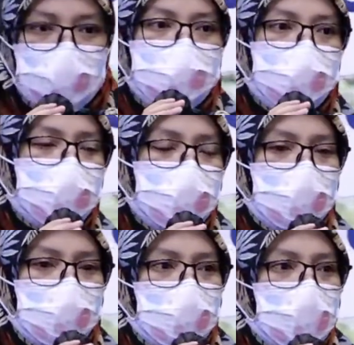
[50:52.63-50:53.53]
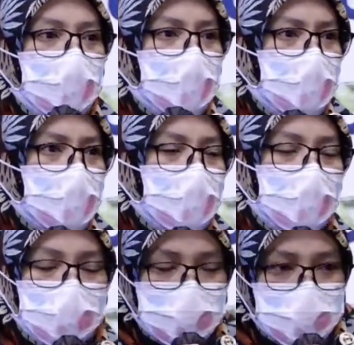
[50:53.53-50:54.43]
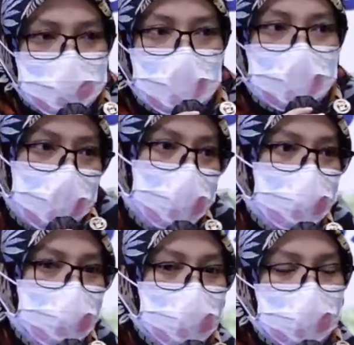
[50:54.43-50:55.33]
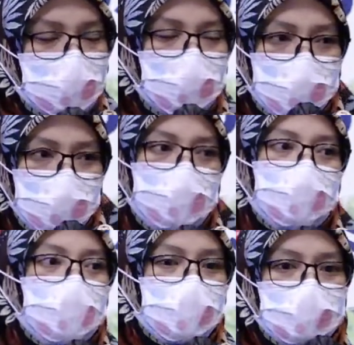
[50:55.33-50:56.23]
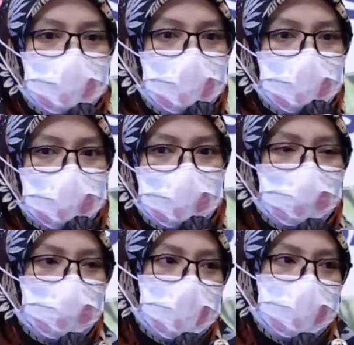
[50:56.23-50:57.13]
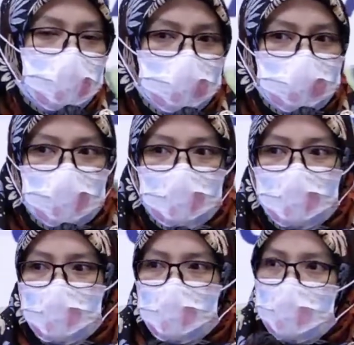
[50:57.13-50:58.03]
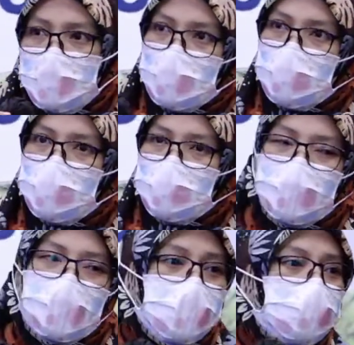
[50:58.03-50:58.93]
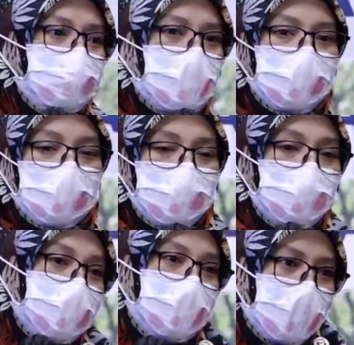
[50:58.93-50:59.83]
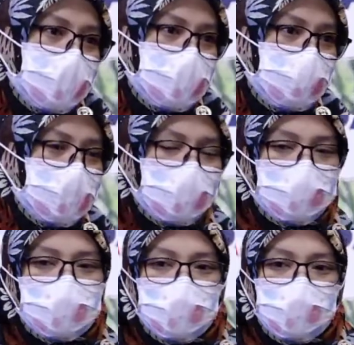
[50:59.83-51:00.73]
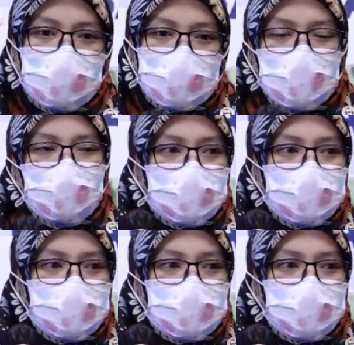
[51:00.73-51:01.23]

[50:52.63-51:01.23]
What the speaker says: for your studying to go to the United States is not only about packing the right suitcase, but also you need